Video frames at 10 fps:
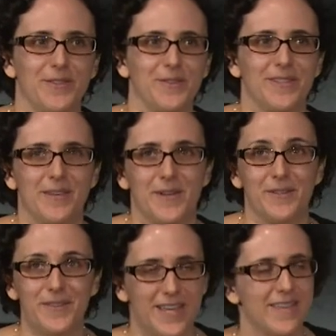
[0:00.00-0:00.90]
students that want to
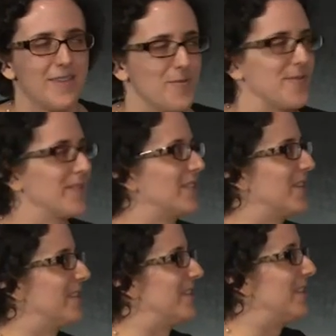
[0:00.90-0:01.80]
do that, that would be really
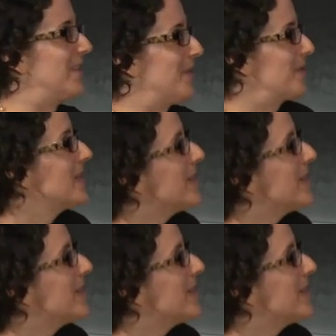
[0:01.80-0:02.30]
challenging to do.